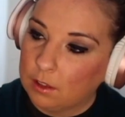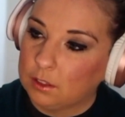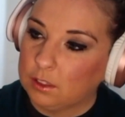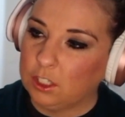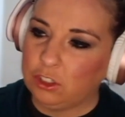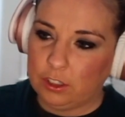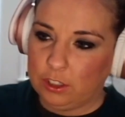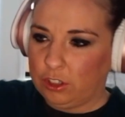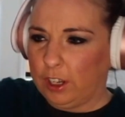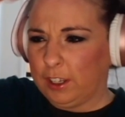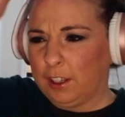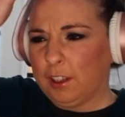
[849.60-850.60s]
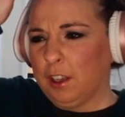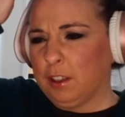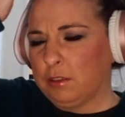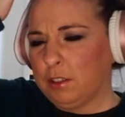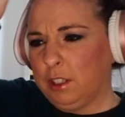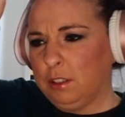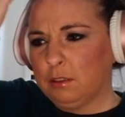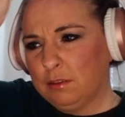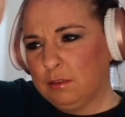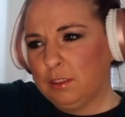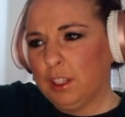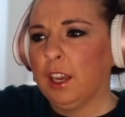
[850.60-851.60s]
The, the dragon glass, right?
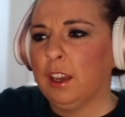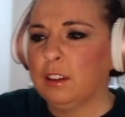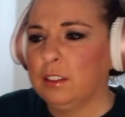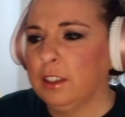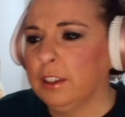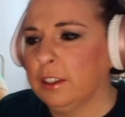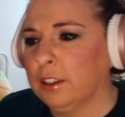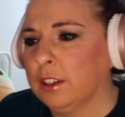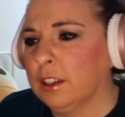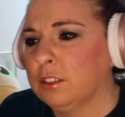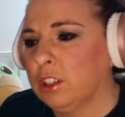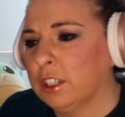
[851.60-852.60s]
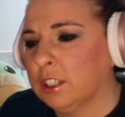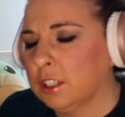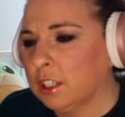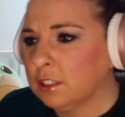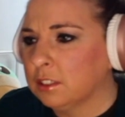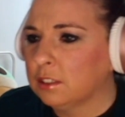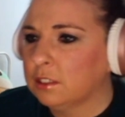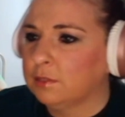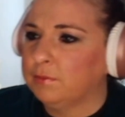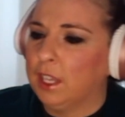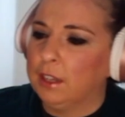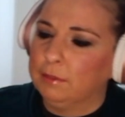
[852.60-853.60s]
Yeah, yeah, yeah, yeah. Dragon glass. glass.
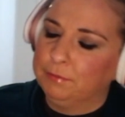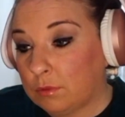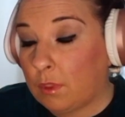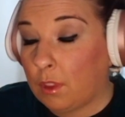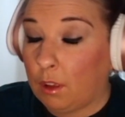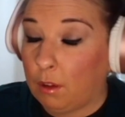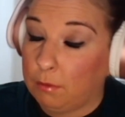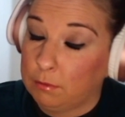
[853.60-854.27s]
Yeah. Come